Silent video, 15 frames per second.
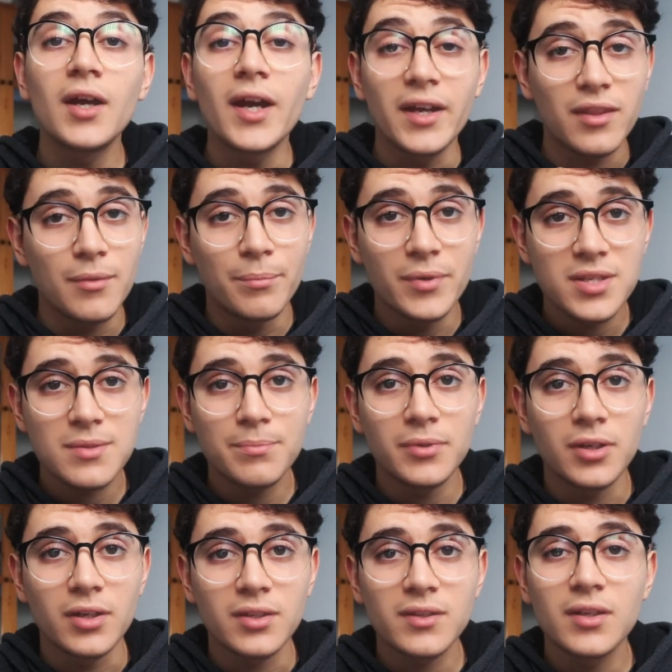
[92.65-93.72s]
And the best
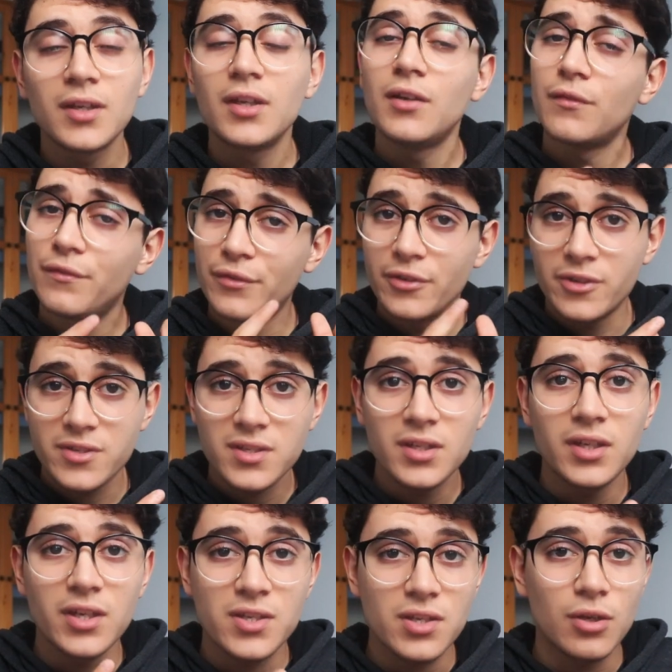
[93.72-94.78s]
part, first,
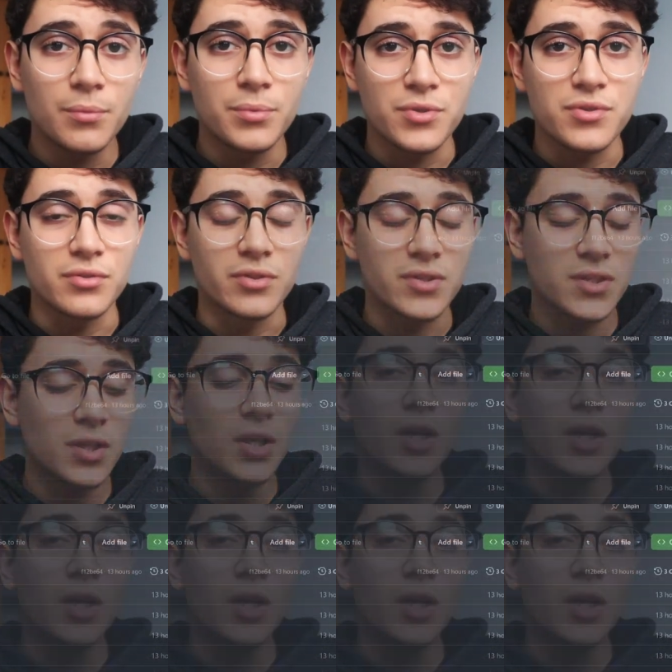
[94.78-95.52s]
is open source.